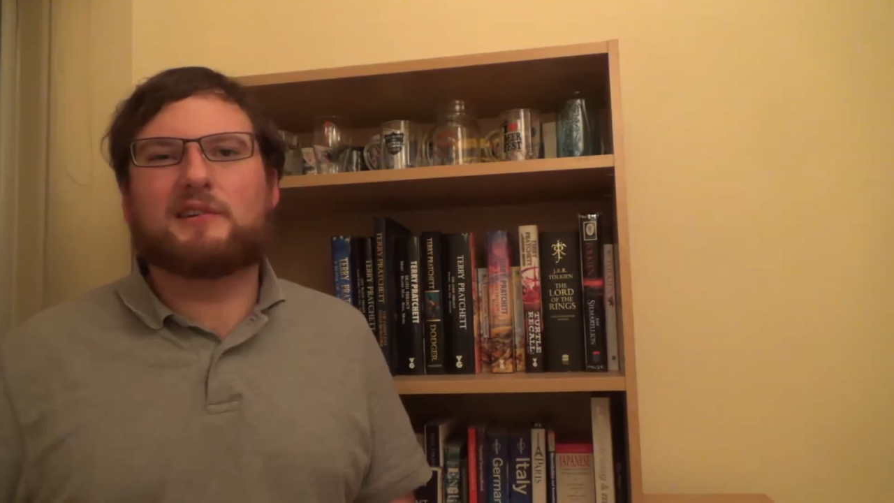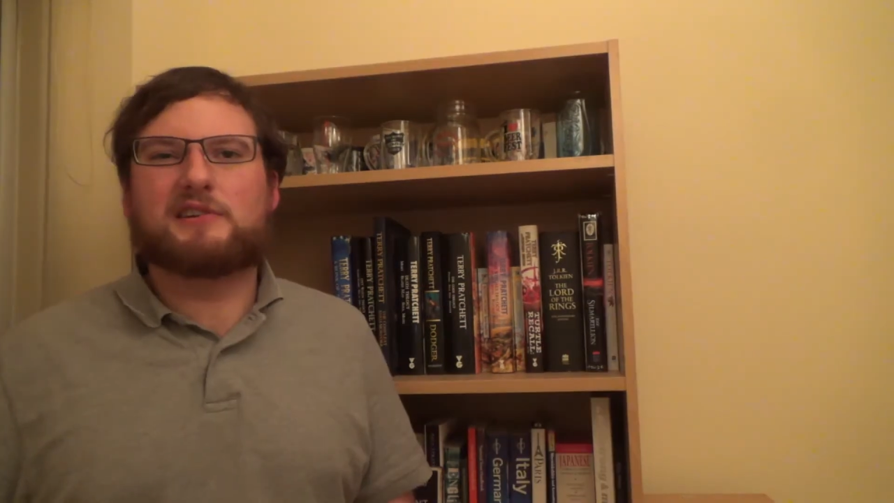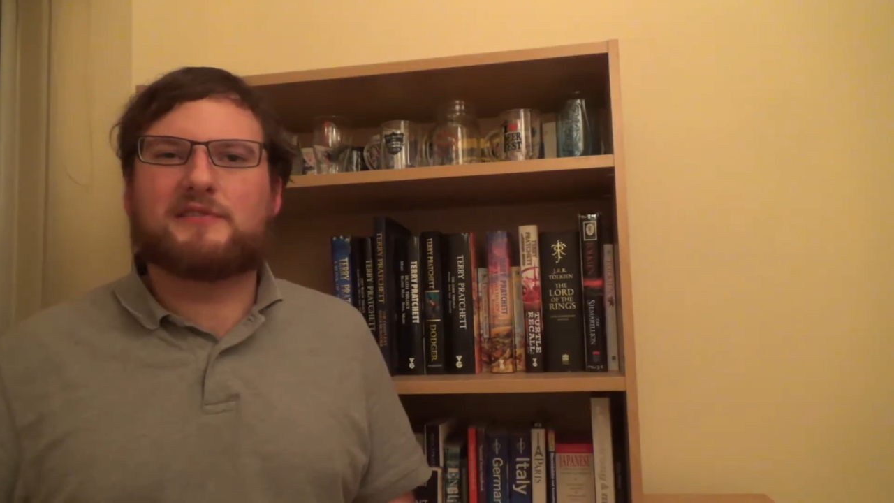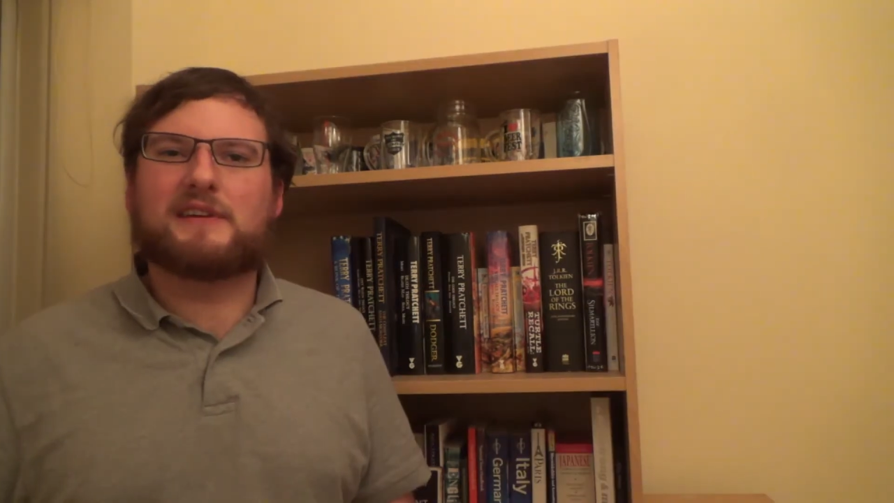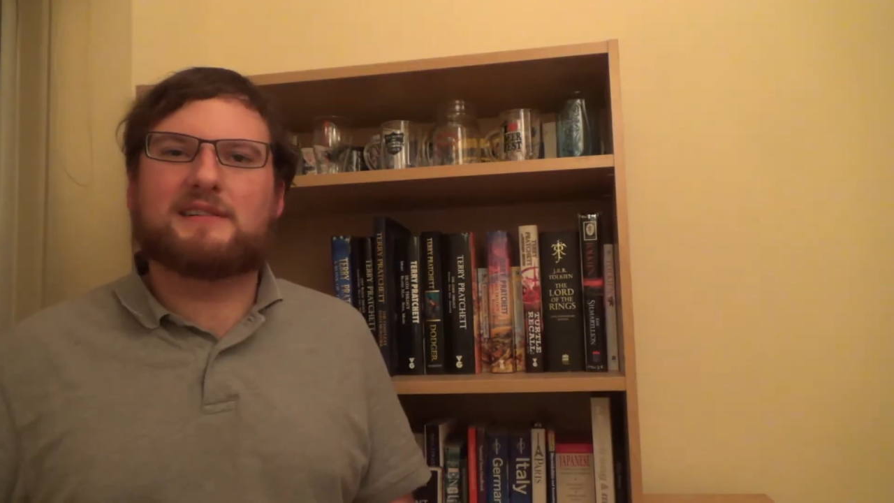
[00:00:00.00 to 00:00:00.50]
on
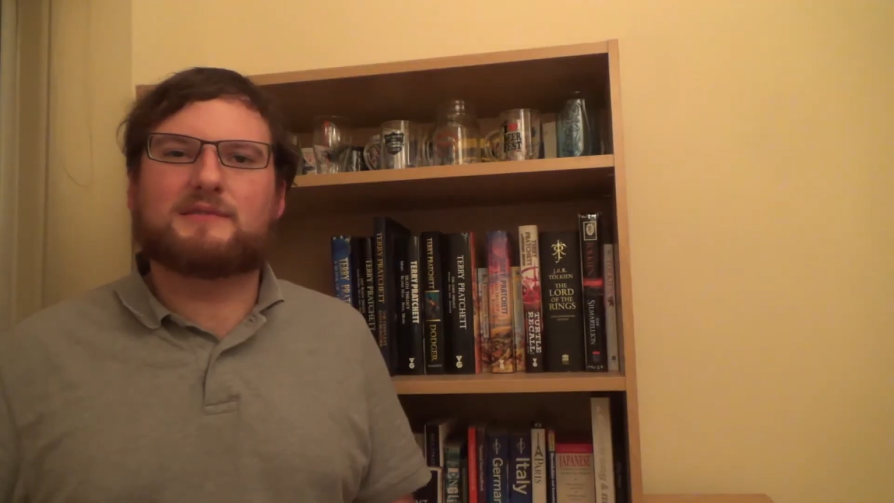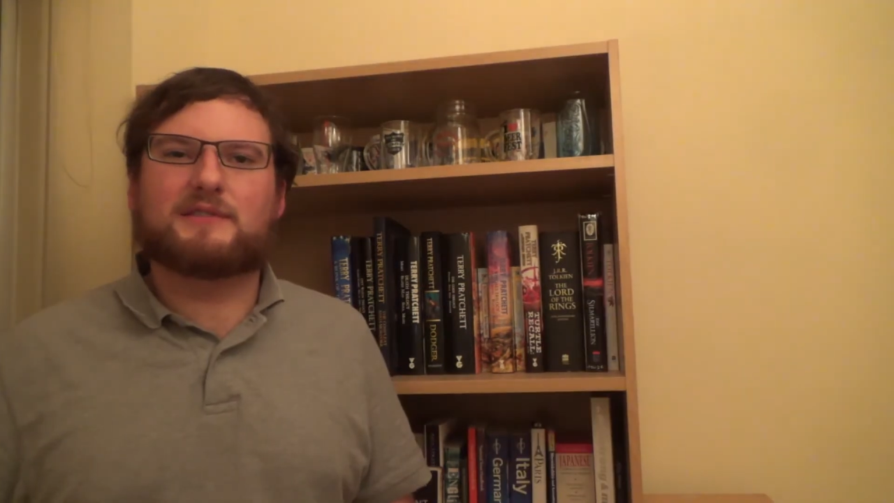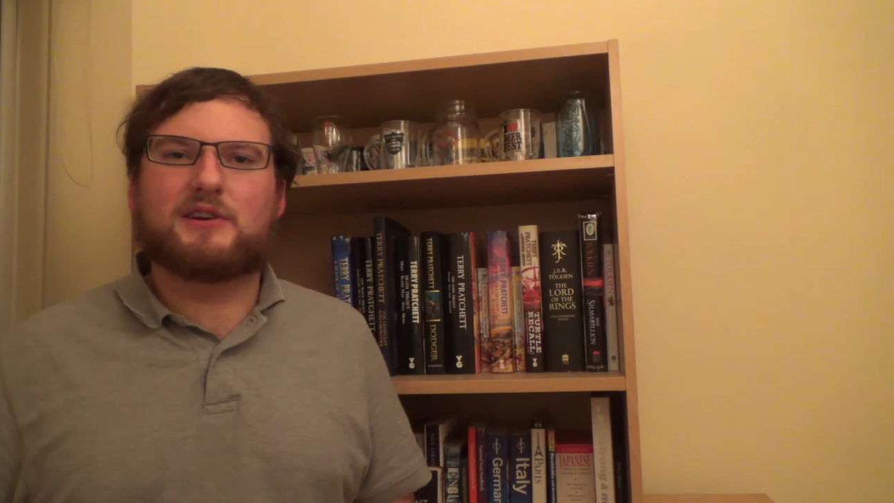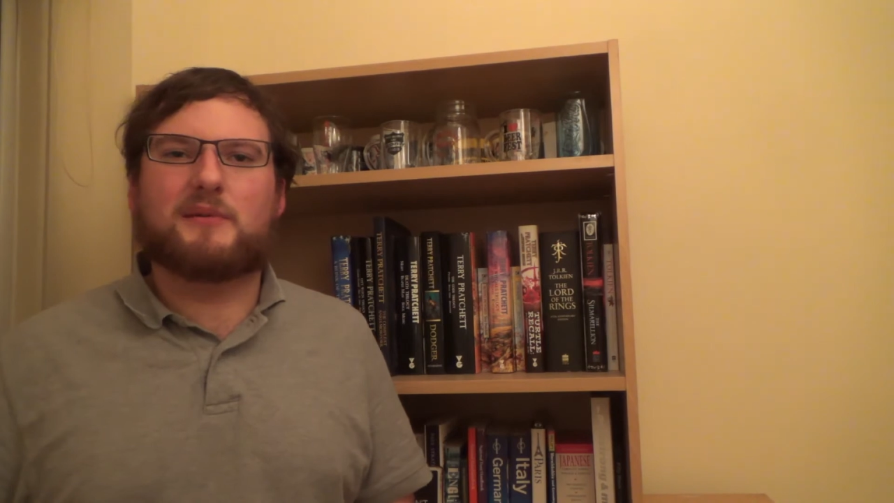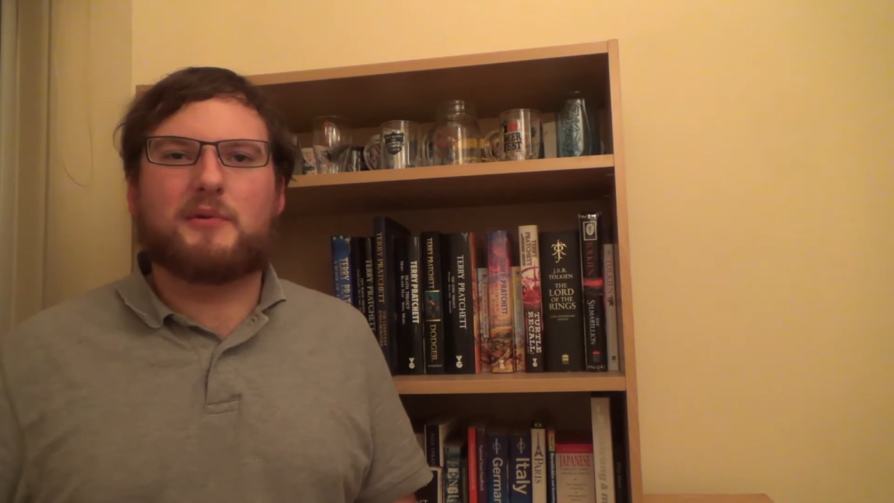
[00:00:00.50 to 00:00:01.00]
your feet all the
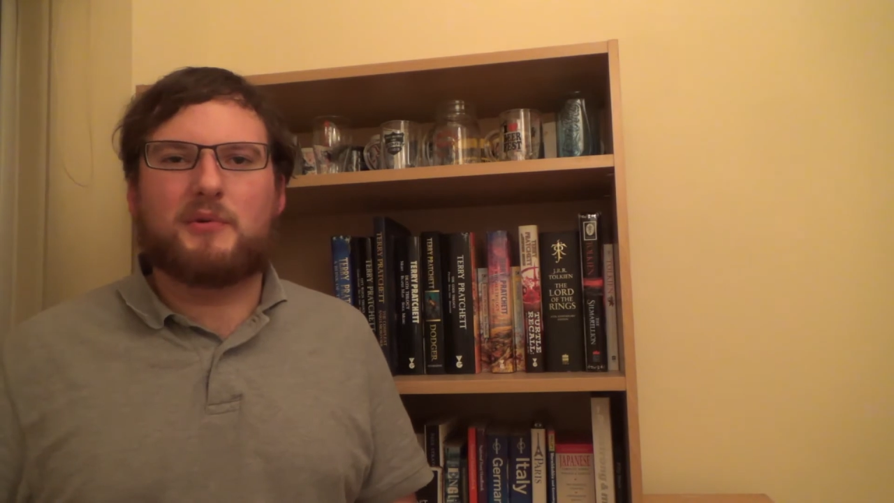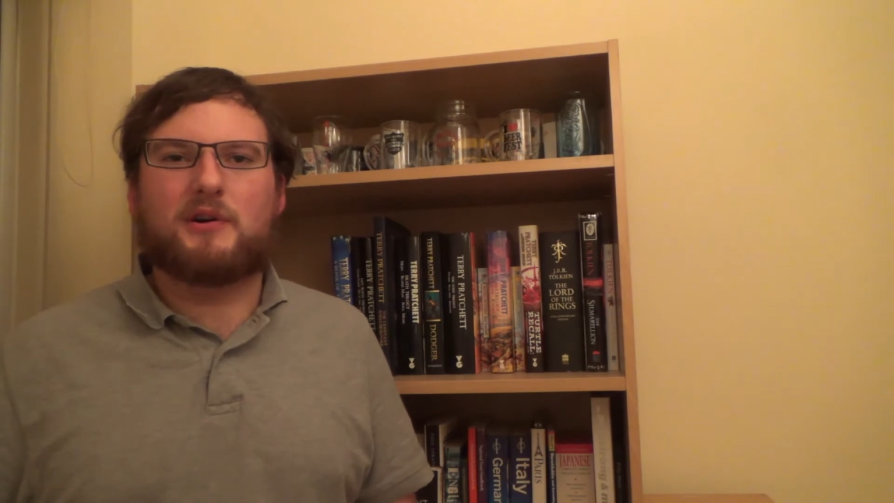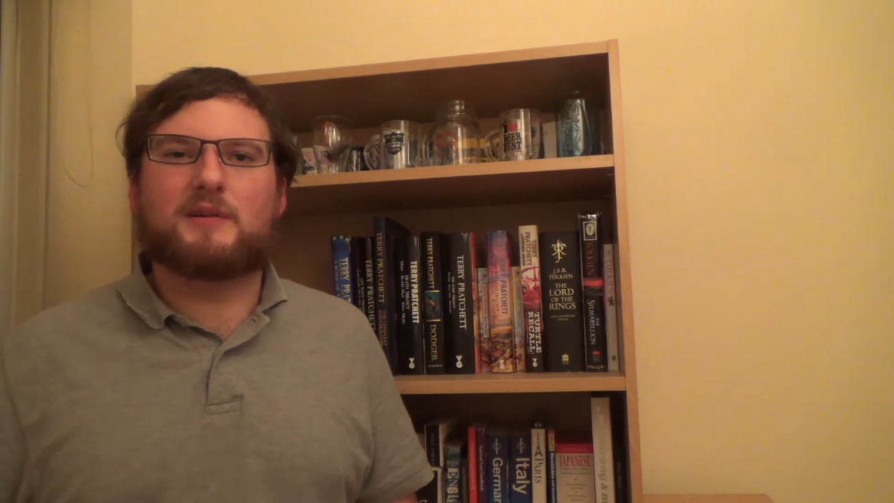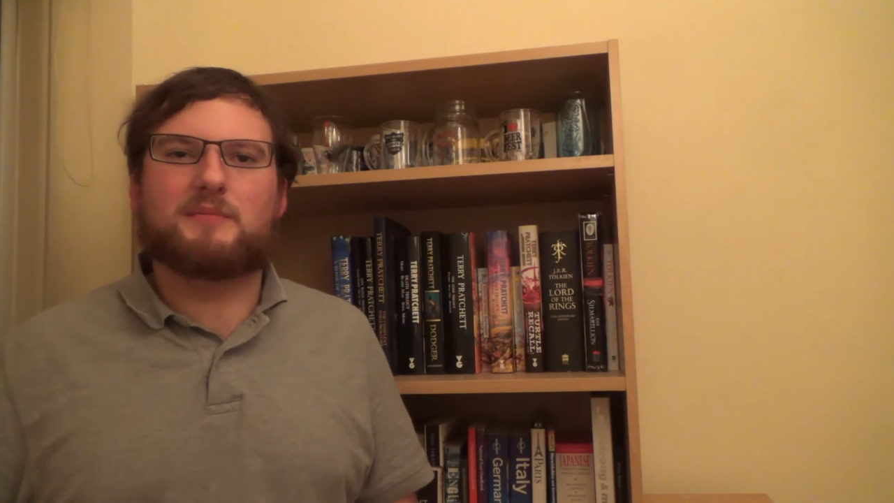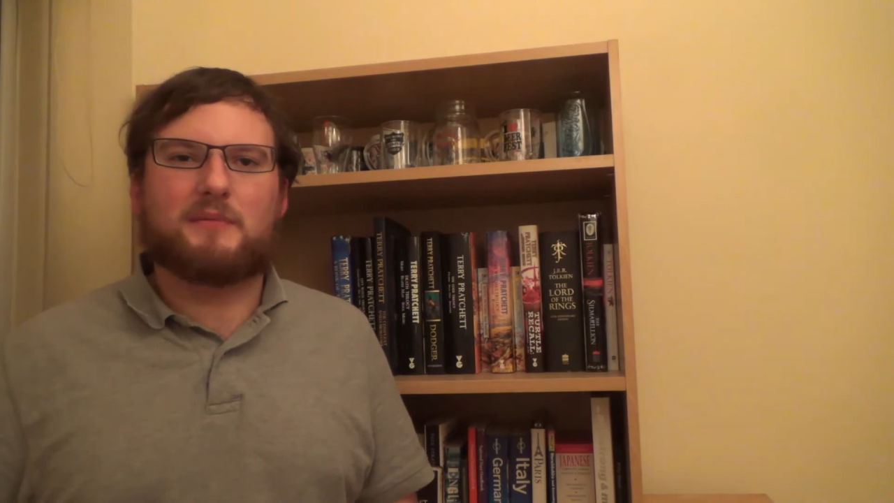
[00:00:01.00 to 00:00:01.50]
time at
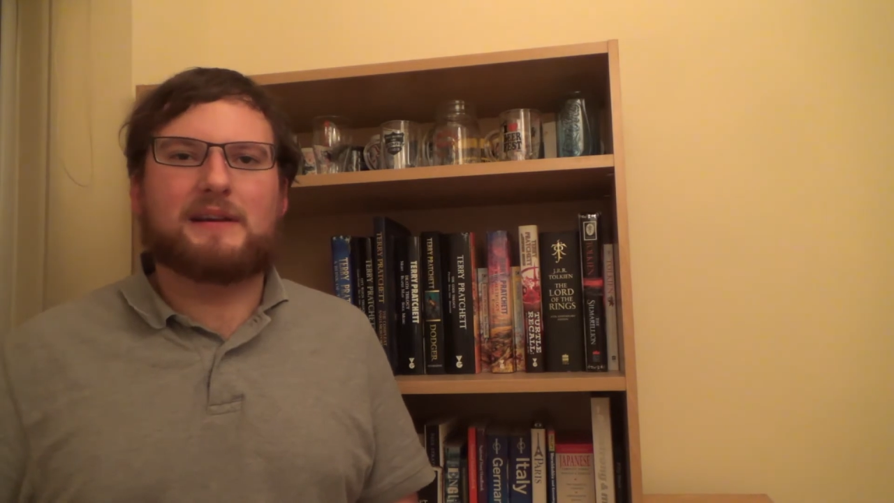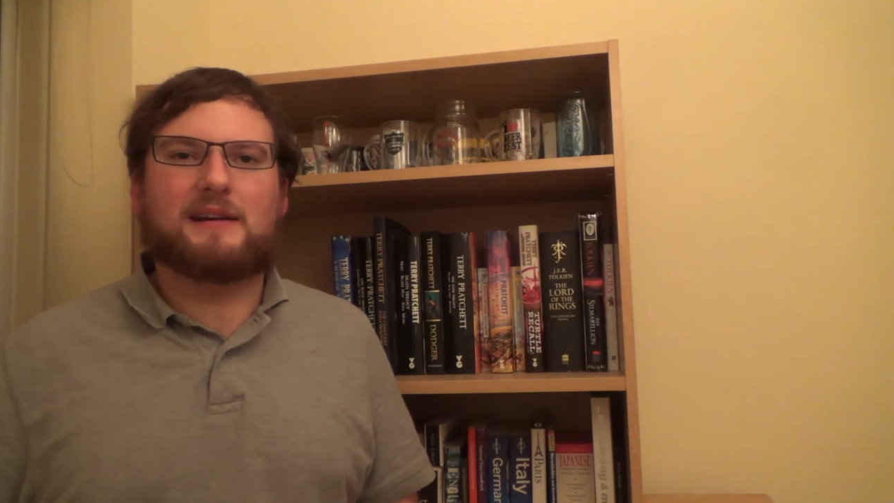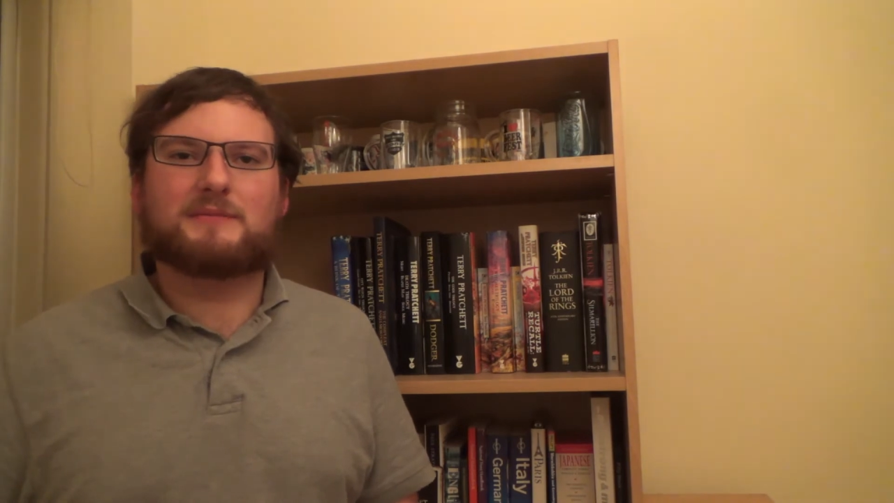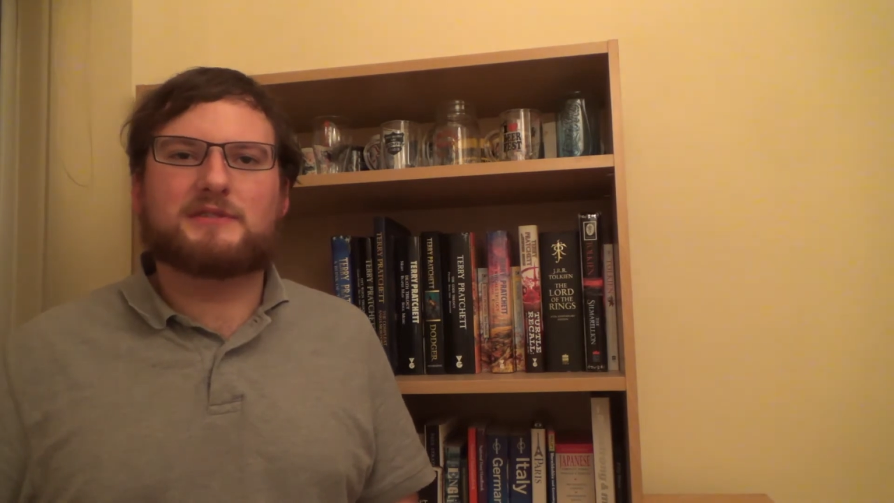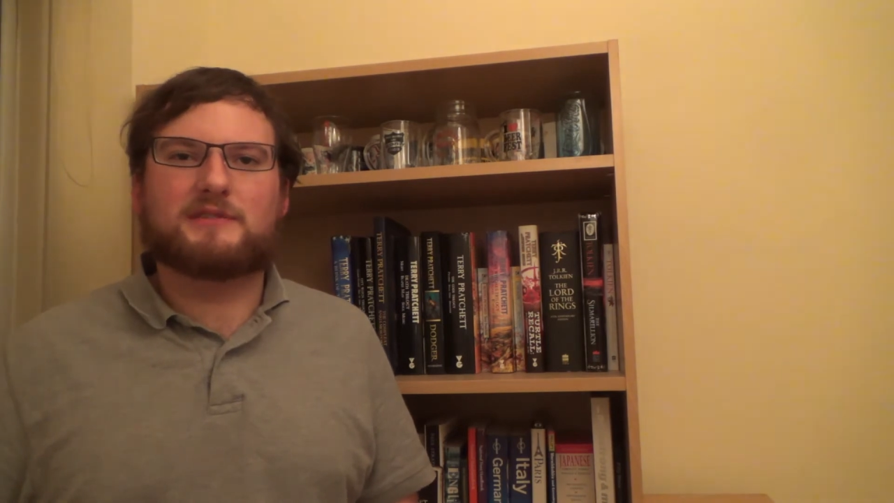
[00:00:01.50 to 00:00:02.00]
work probably
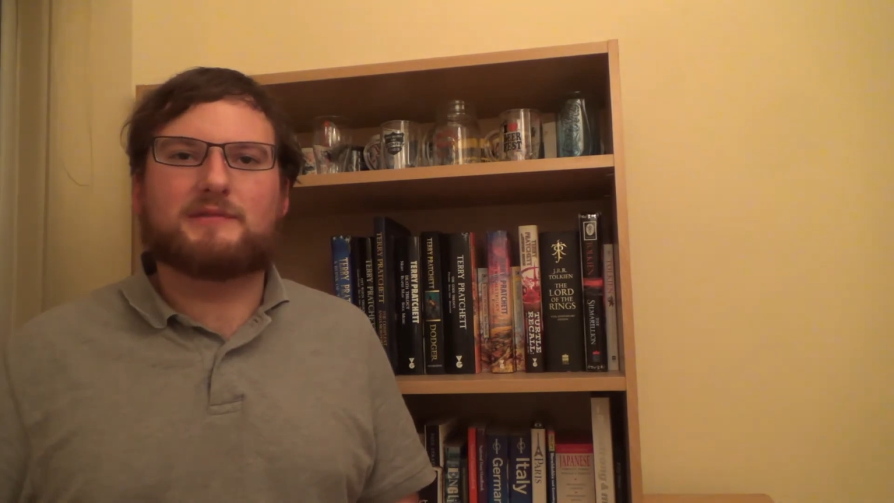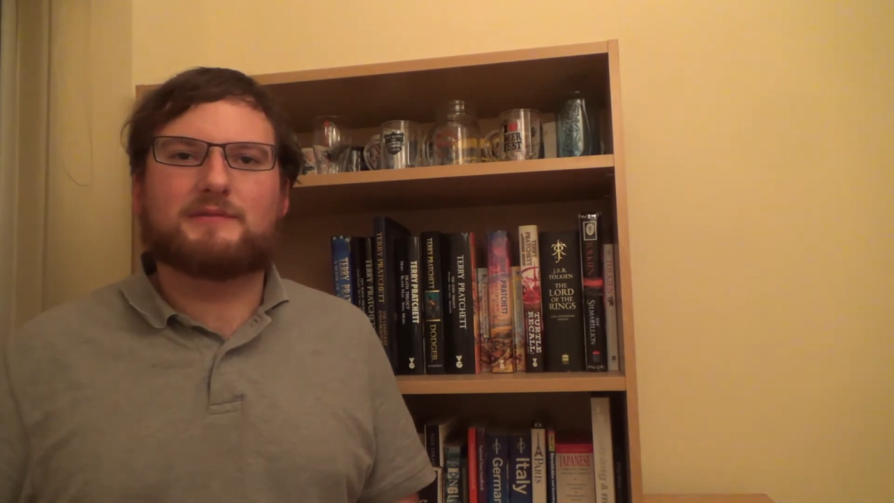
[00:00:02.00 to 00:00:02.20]
helps too.